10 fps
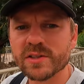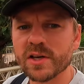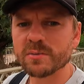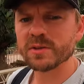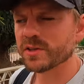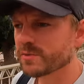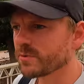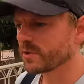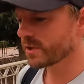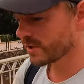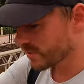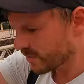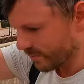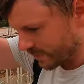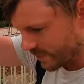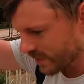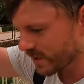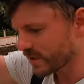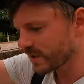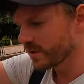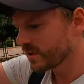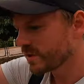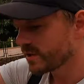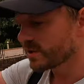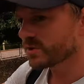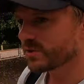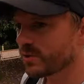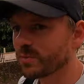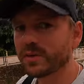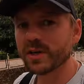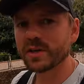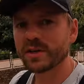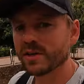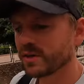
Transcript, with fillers: of excitement this morning with the uh, scorpion.